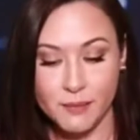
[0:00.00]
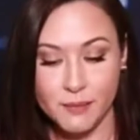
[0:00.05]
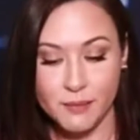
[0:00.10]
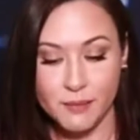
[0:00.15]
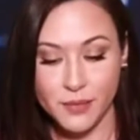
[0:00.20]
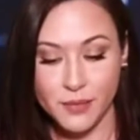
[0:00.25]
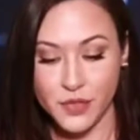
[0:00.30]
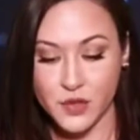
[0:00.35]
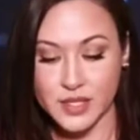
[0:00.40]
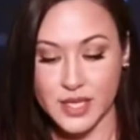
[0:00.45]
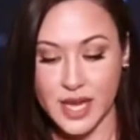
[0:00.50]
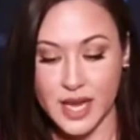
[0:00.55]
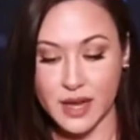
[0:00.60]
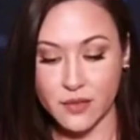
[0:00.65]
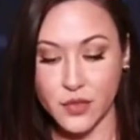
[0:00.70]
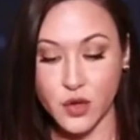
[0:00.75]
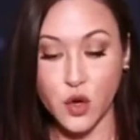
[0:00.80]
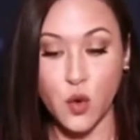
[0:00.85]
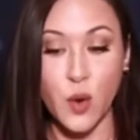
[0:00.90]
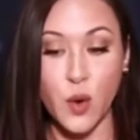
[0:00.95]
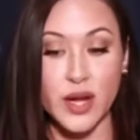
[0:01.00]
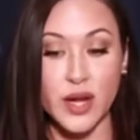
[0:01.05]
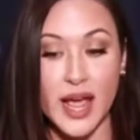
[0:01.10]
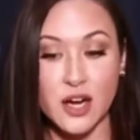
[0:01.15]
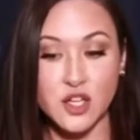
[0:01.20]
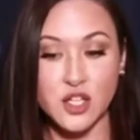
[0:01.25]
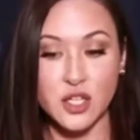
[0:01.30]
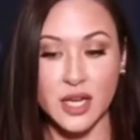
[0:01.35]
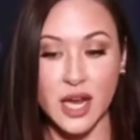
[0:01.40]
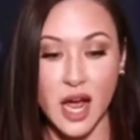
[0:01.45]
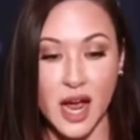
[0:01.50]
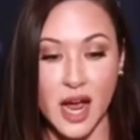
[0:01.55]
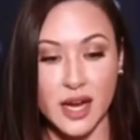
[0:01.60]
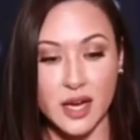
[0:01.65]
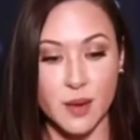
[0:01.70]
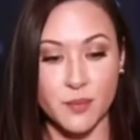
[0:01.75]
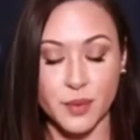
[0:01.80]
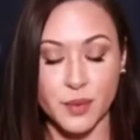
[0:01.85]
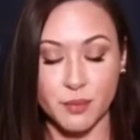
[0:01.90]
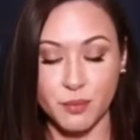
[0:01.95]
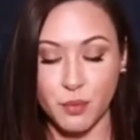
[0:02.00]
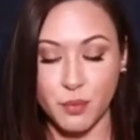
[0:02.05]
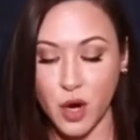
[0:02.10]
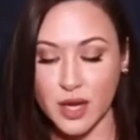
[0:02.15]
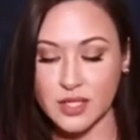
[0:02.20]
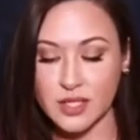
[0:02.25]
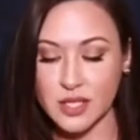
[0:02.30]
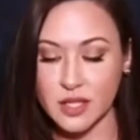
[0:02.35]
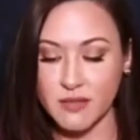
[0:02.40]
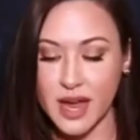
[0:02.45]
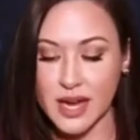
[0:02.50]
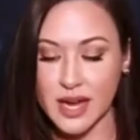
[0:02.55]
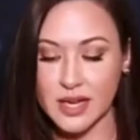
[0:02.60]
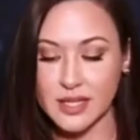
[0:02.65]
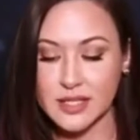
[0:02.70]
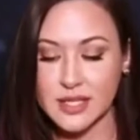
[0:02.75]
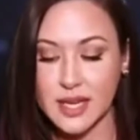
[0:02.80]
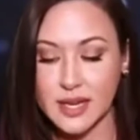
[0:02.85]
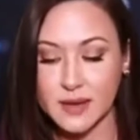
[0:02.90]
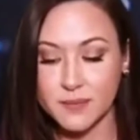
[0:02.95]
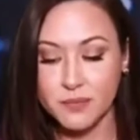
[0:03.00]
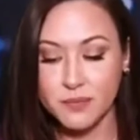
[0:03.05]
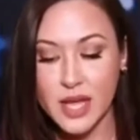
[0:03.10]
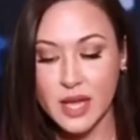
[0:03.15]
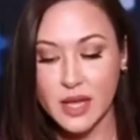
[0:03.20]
Though they're saying they're going to actually hike up the price of the vaccine.